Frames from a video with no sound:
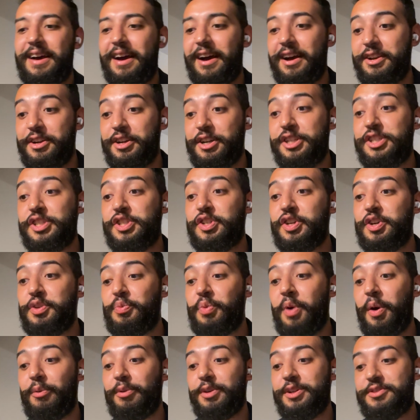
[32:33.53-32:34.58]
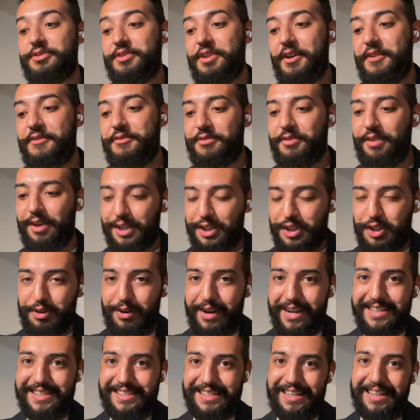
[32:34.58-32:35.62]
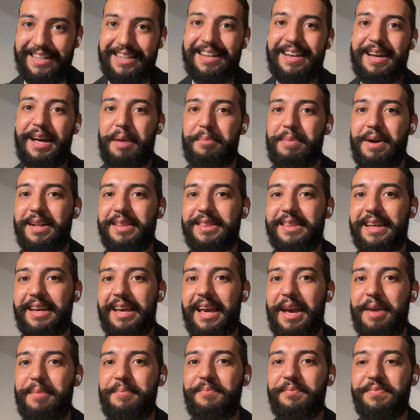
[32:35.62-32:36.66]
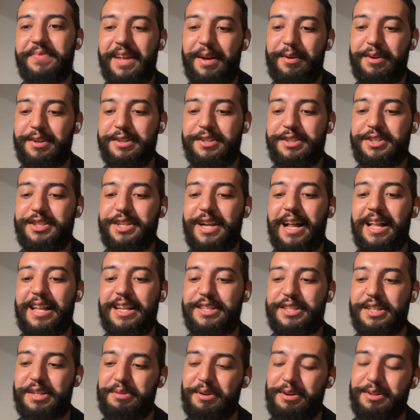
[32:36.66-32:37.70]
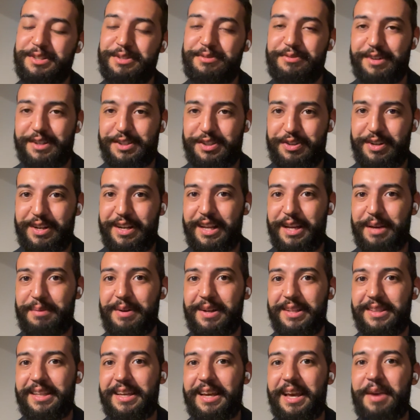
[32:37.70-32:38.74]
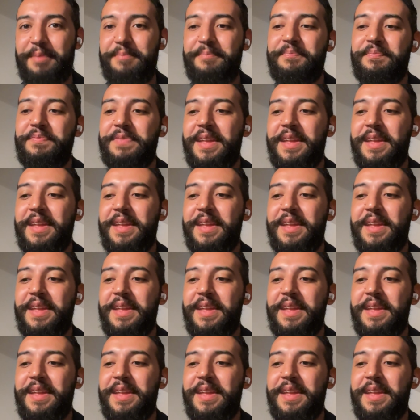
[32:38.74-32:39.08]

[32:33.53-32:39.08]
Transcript: understood what was frustrating about the game, not what's challenging, but what's frustrating about the game,